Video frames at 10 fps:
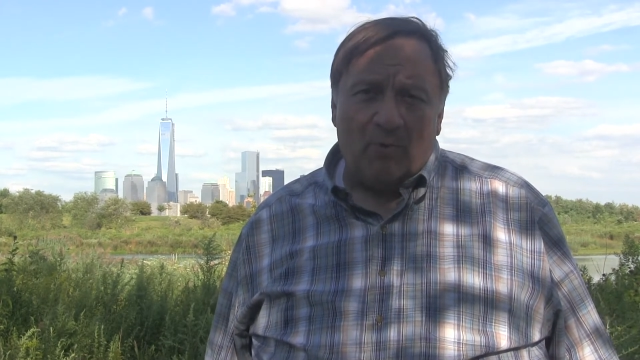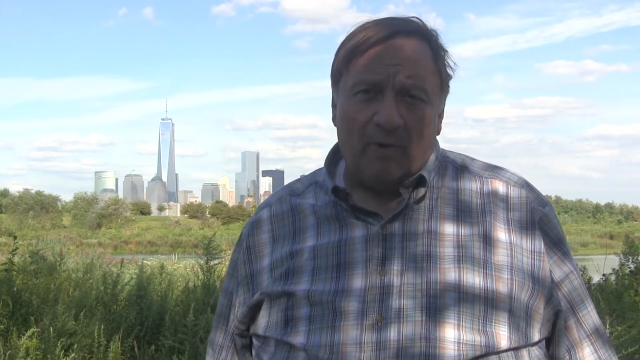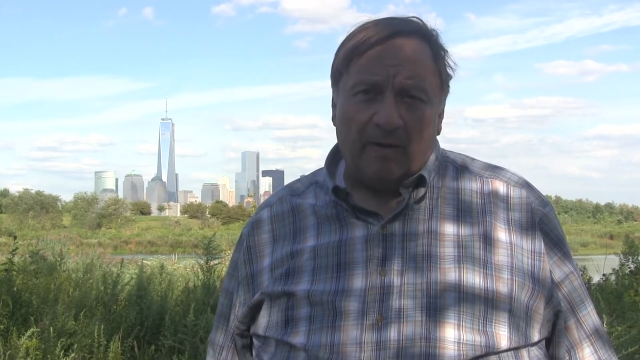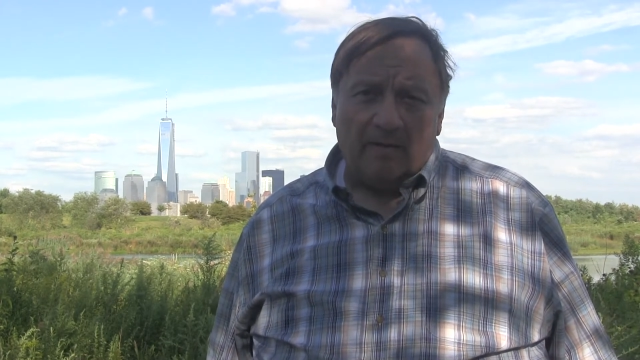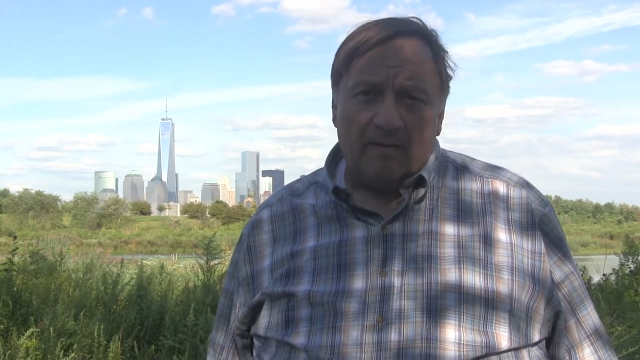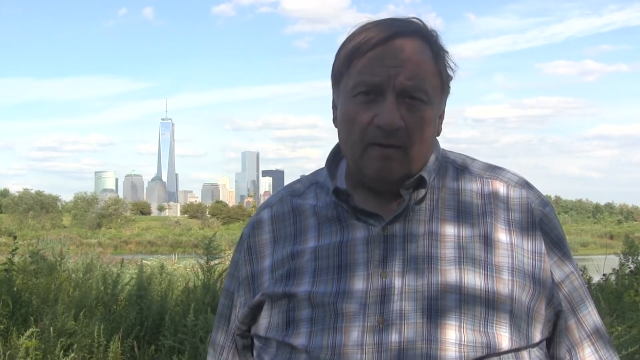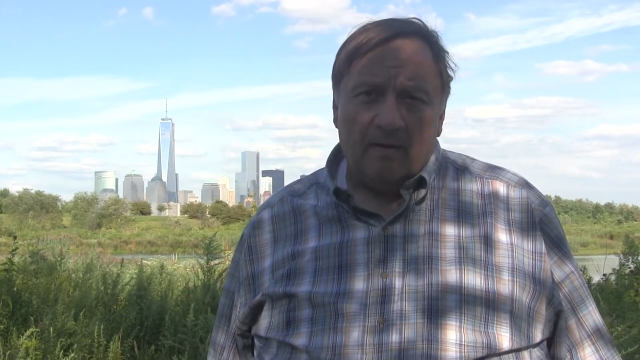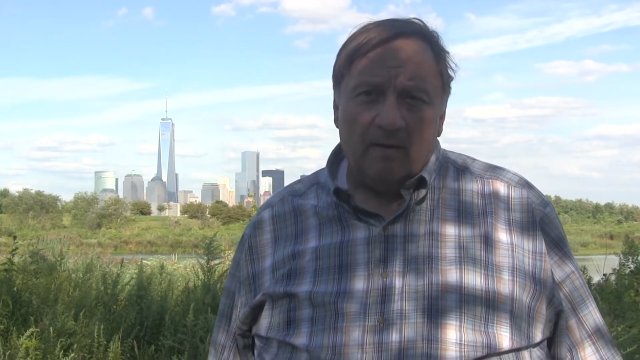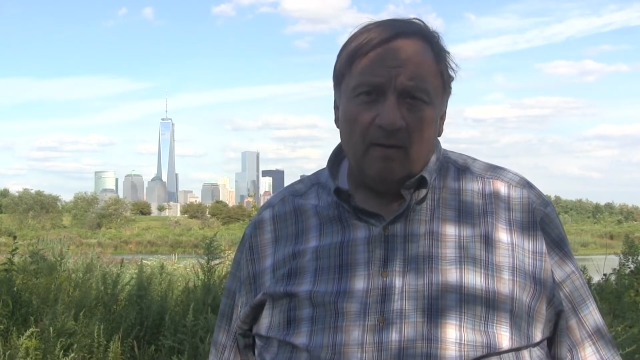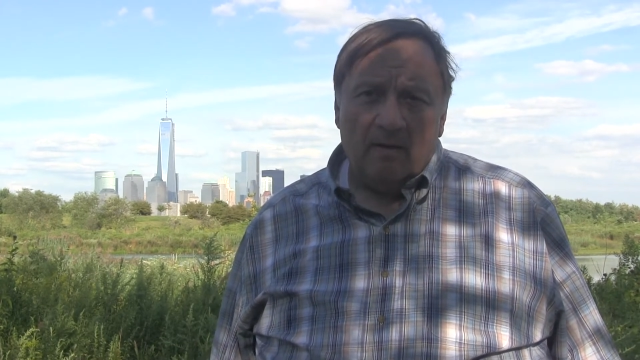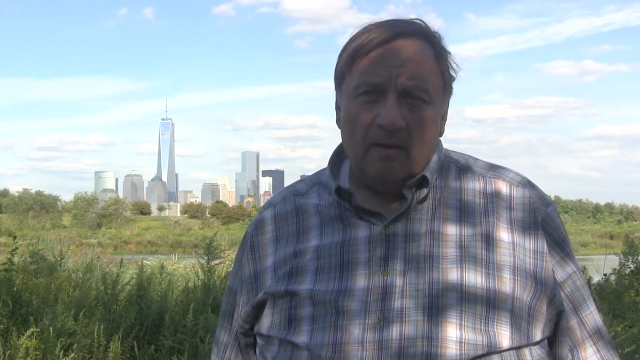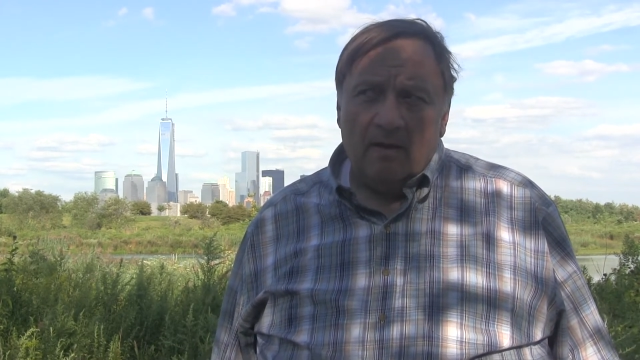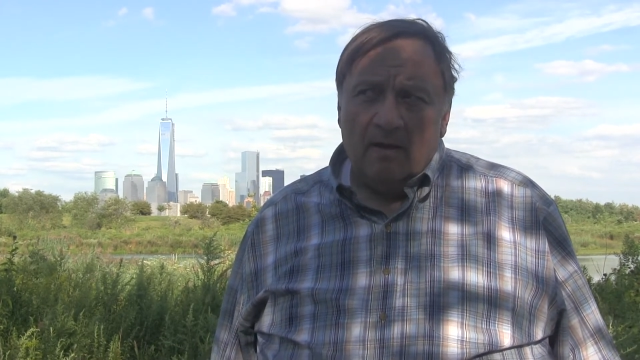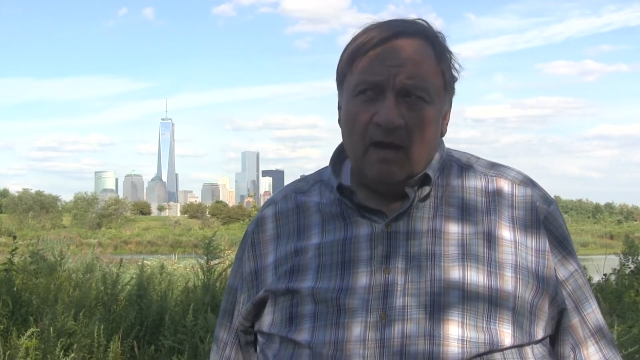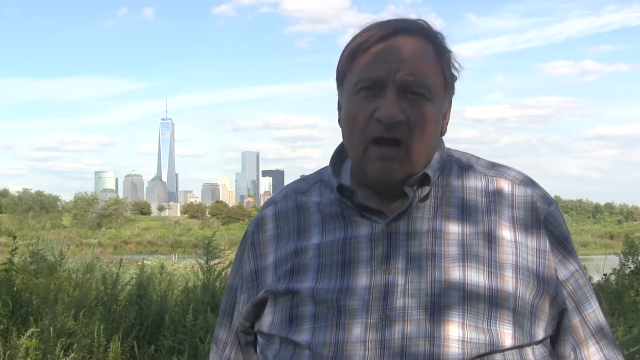point.
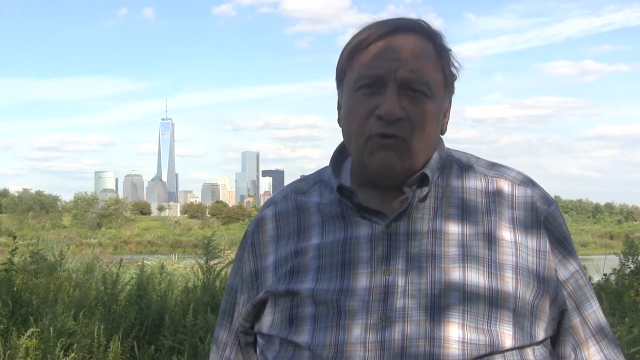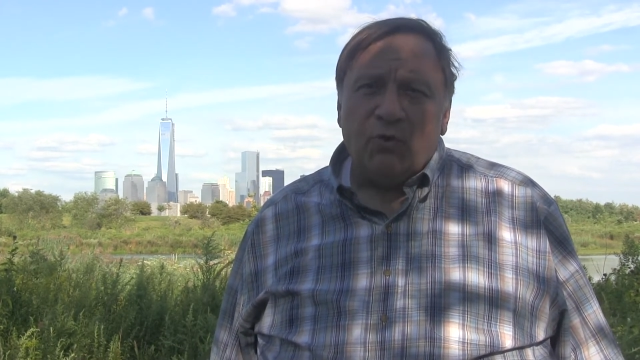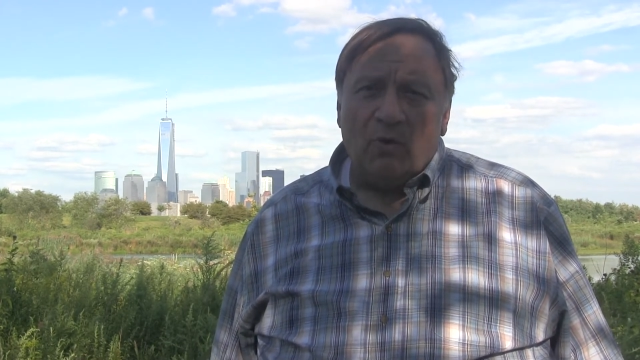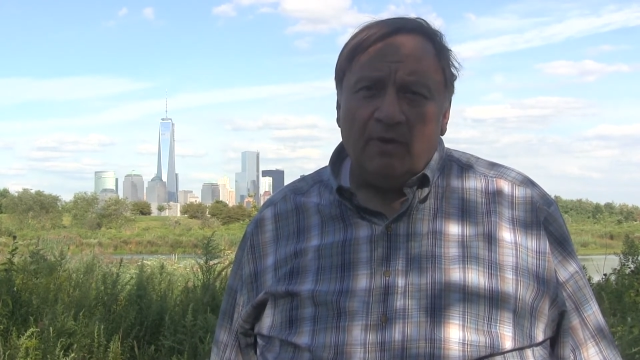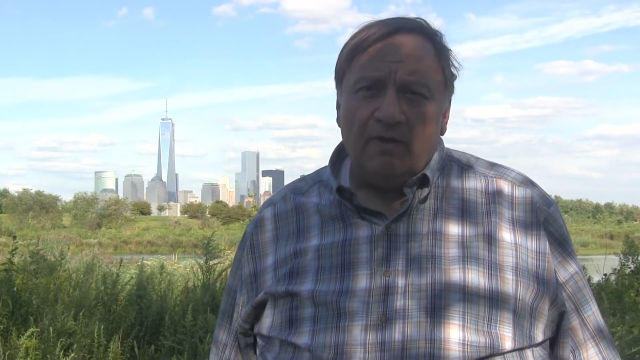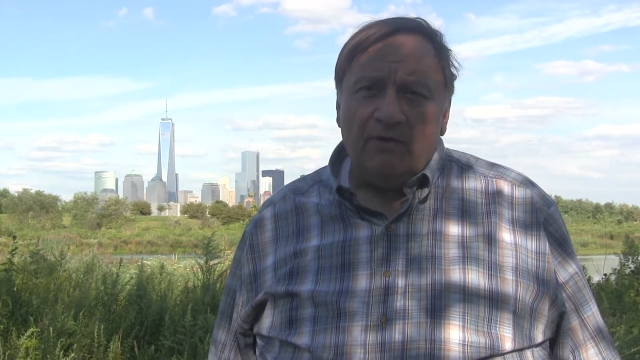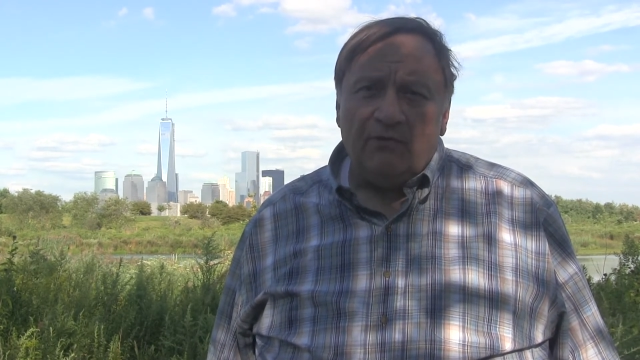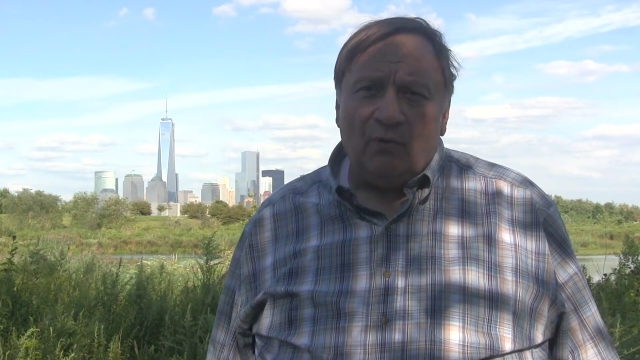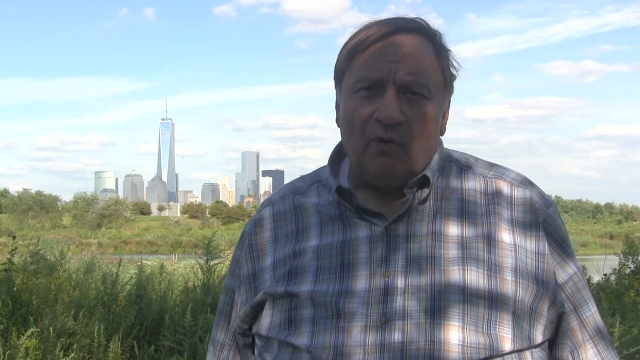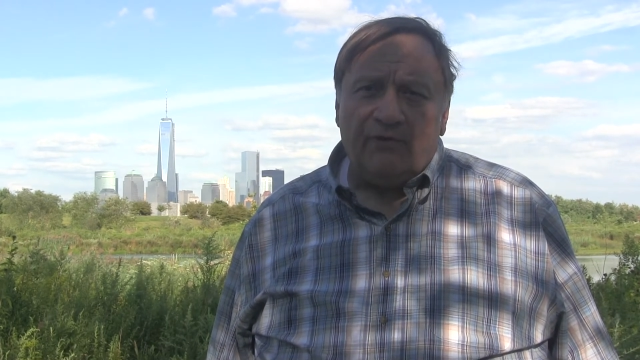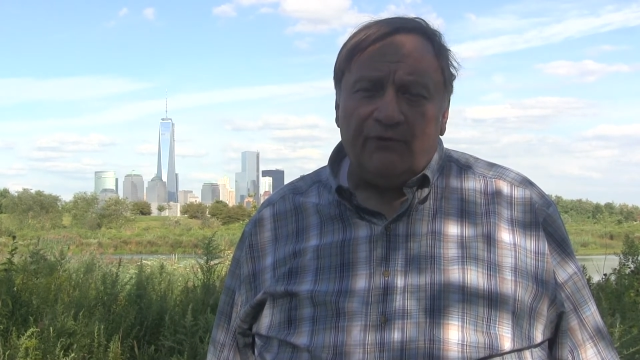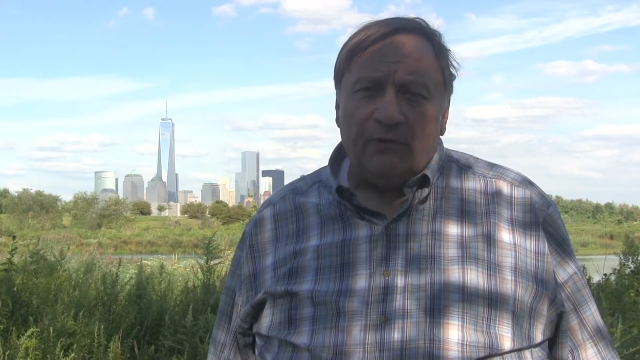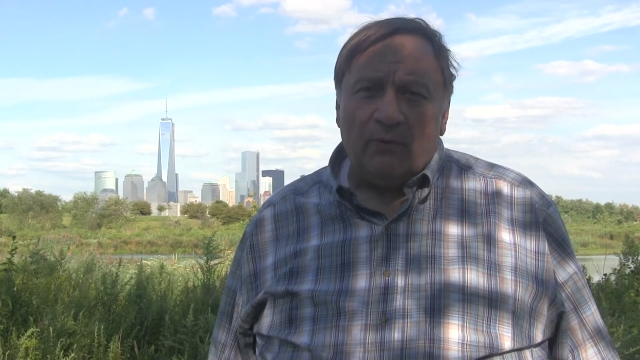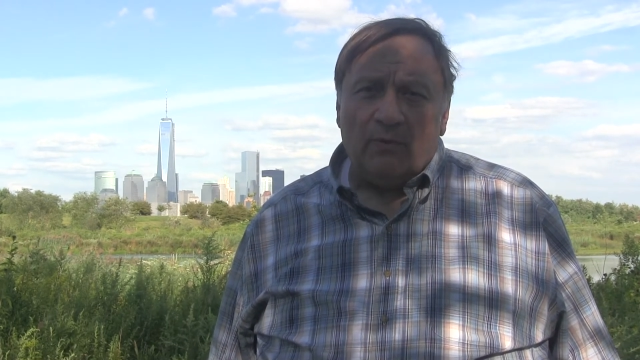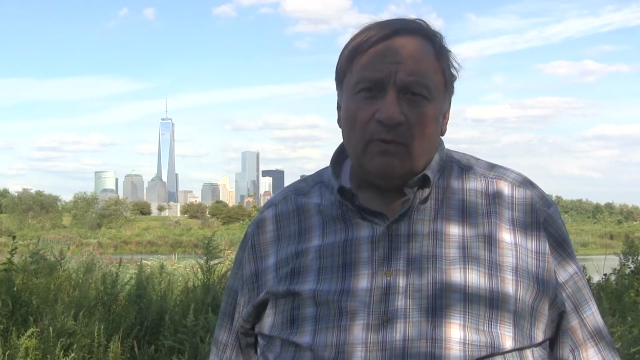I'll talk to you all
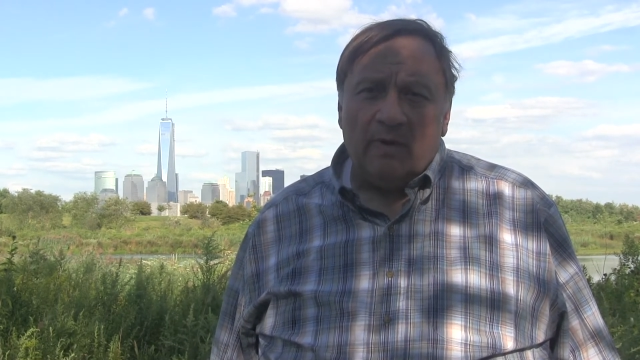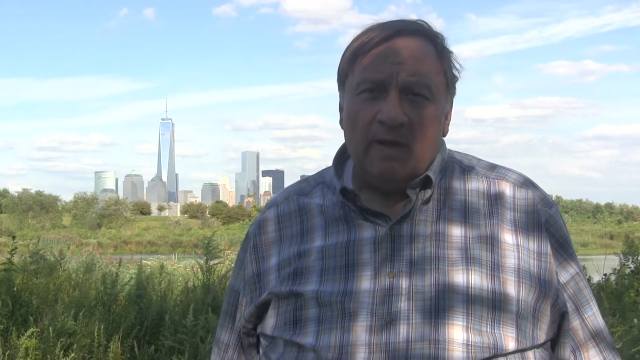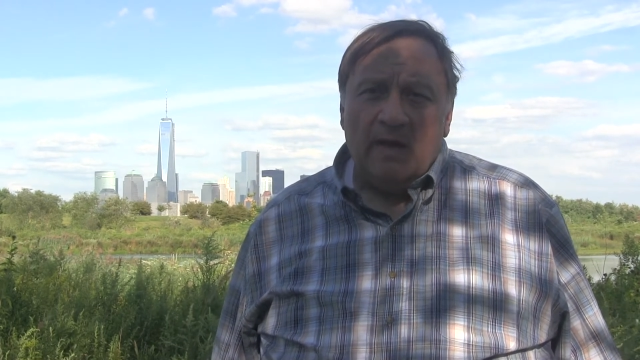soon,